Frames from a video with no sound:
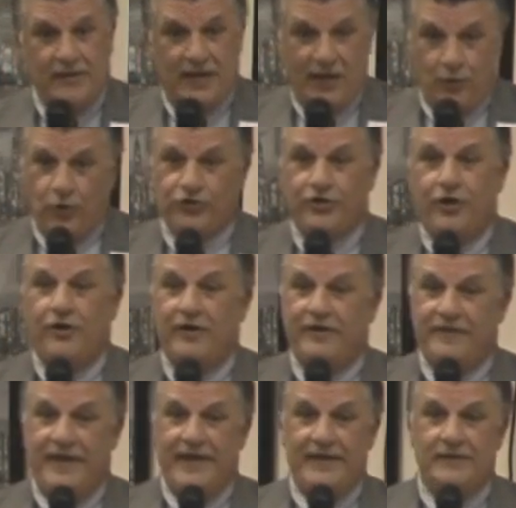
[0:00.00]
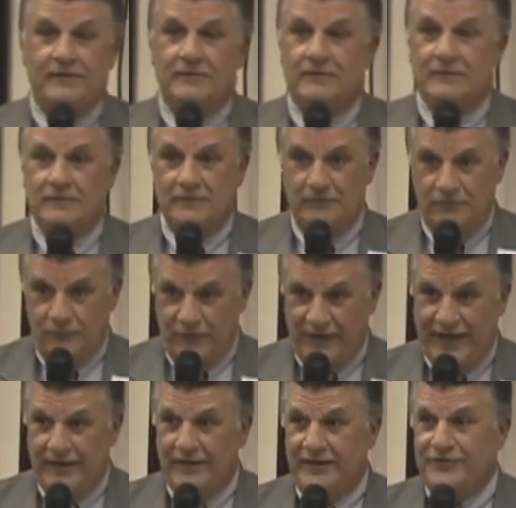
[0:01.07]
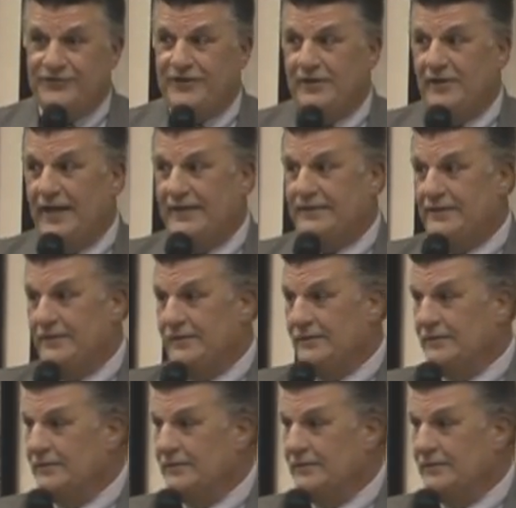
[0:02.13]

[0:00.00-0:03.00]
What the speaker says: I worked hard at that. We got Lindsey elected,